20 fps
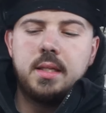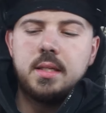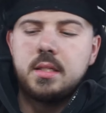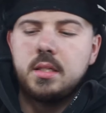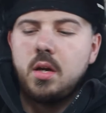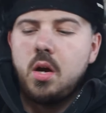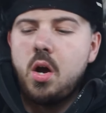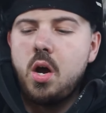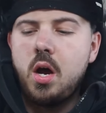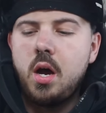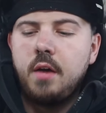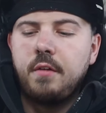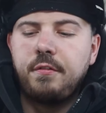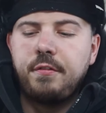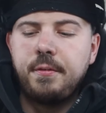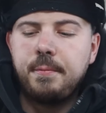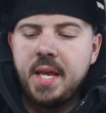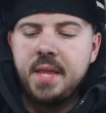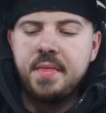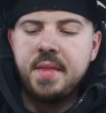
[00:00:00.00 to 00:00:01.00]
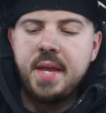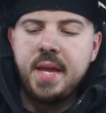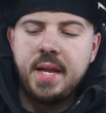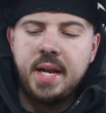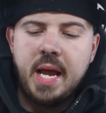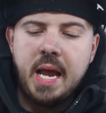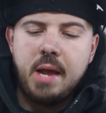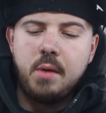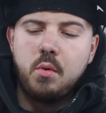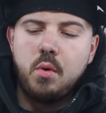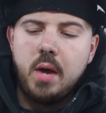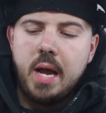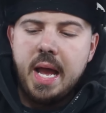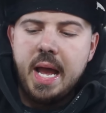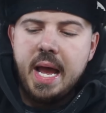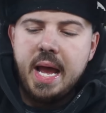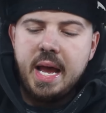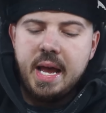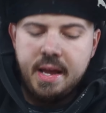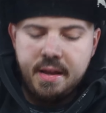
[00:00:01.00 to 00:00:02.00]
this off and then I will
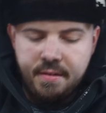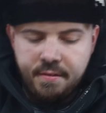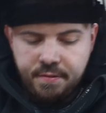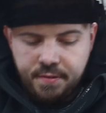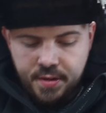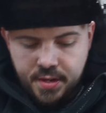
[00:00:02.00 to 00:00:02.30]
have,